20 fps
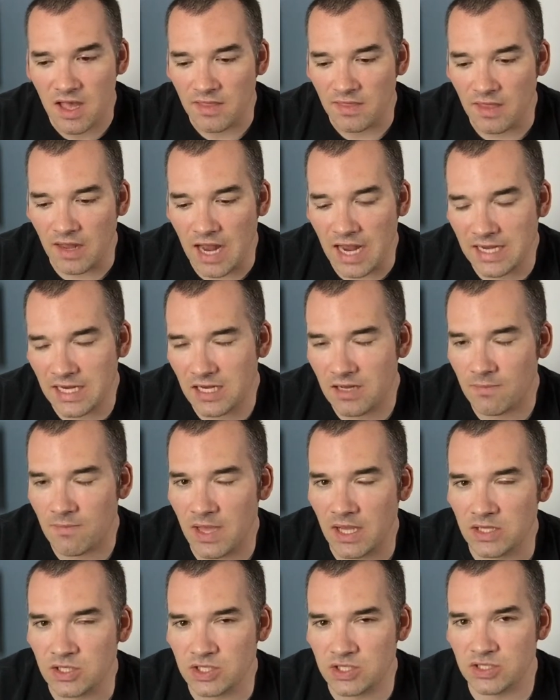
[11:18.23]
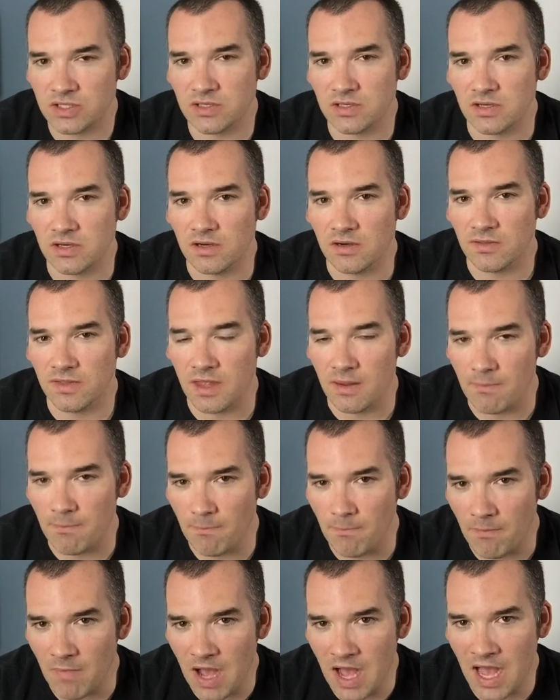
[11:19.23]
that I need to make sure that
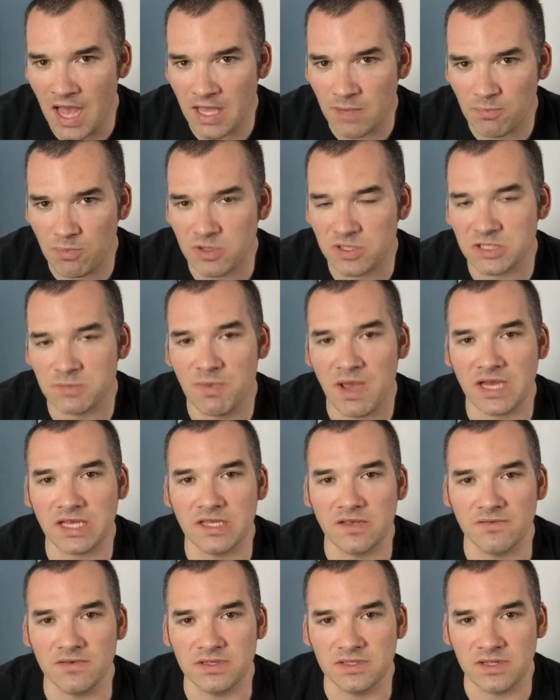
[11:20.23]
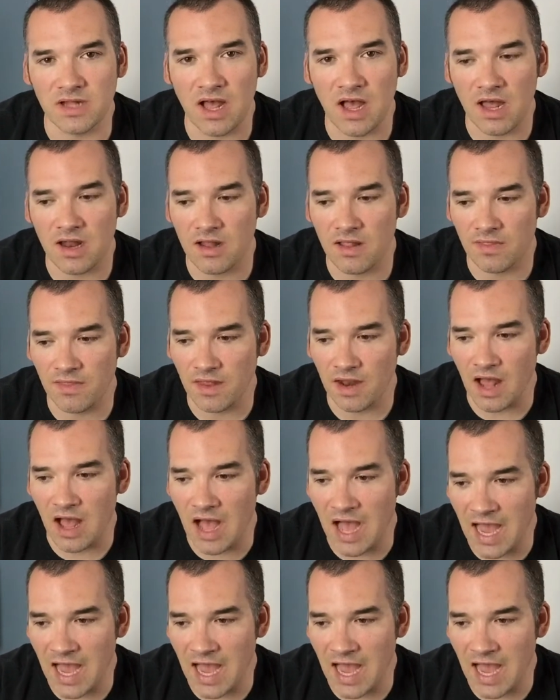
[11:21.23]
my perspective is not that